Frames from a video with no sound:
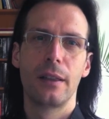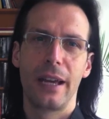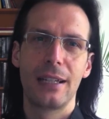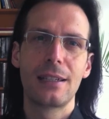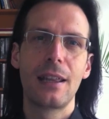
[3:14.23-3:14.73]

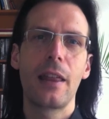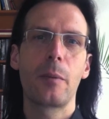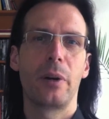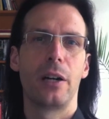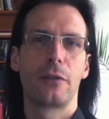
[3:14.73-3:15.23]
That is the other
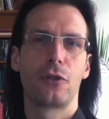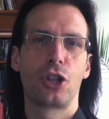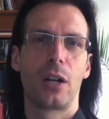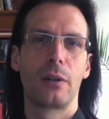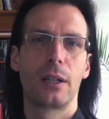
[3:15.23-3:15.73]
part of
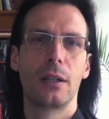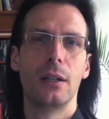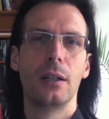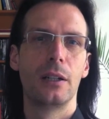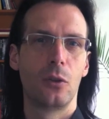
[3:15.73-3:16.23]
sharing.
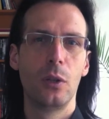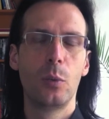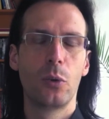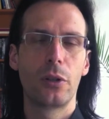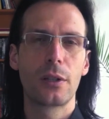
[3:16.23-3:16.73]
It only
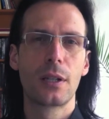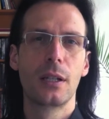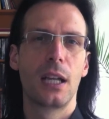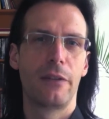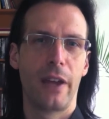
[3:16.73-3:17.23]
works
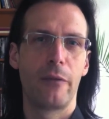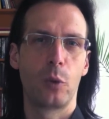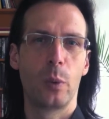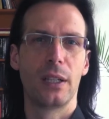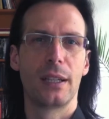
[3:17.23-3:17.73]
if
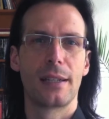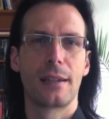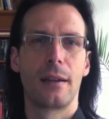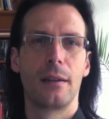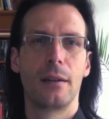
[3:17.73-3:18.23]
everyone
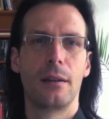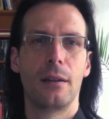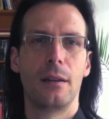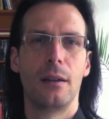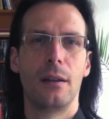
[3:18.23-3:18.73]
does it.
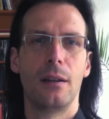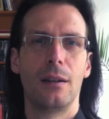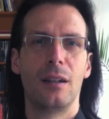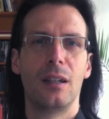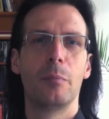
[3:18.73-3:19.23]

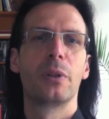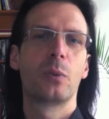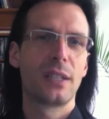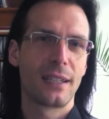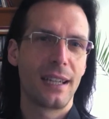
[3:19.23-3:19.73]
But
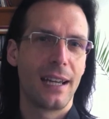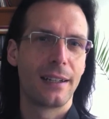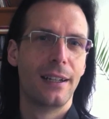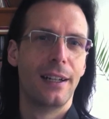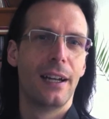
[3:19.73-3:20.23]
once
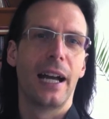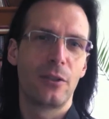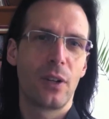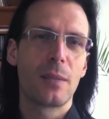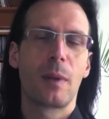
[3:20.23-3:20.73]
again, I
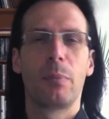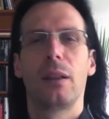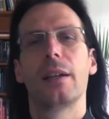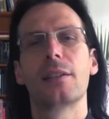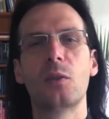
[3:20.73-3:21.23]
trust my
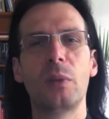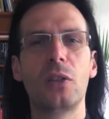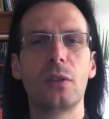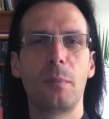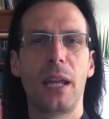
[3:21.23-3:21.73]
players to be
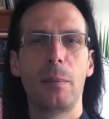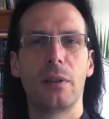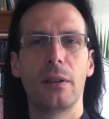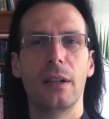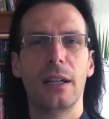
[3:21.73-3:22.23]
good
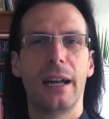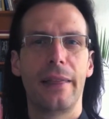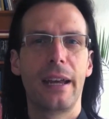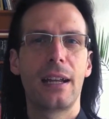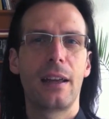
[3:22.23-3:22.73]
people,
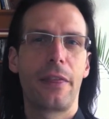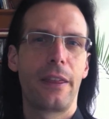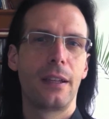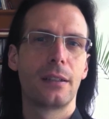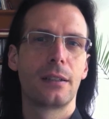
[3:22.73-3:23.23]
and that I
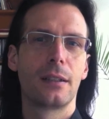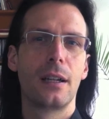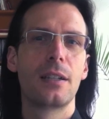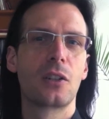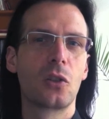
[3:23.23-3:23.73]
think
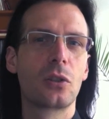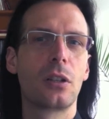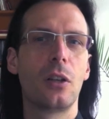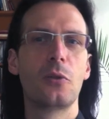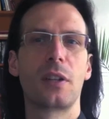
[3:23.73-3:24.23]
is a good
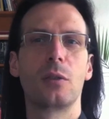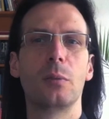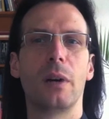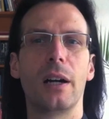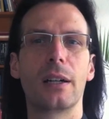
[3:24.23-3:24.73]
closing
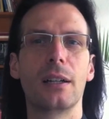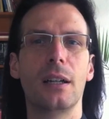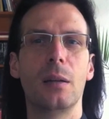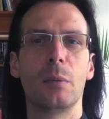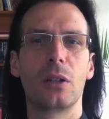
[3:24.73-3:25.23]
remark,
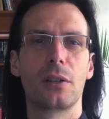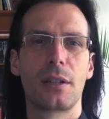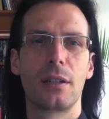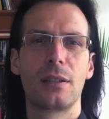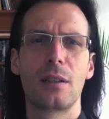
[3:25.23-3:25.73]

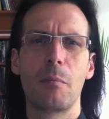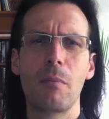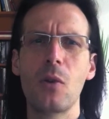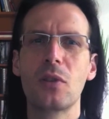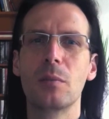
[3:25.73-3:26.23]
because it is the
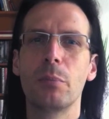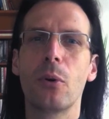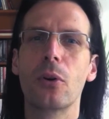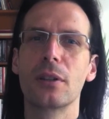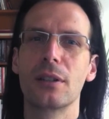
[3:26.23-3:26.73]
most
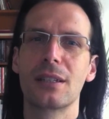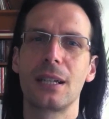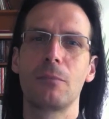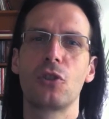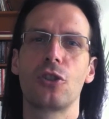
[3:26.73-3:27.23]
important
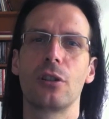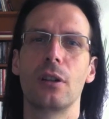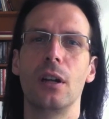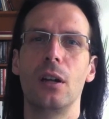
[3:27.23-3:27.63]
assumption